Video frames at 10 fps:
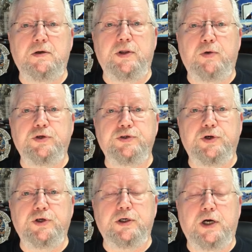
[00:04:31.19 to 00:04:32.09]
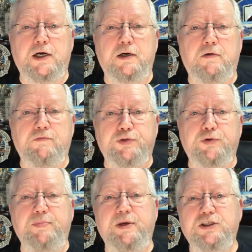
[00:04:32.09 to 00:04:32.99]
there were, of the
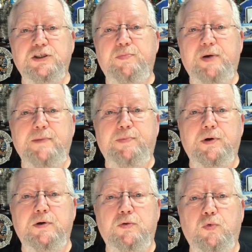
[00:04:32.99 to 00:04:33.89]
3 pieces of paper,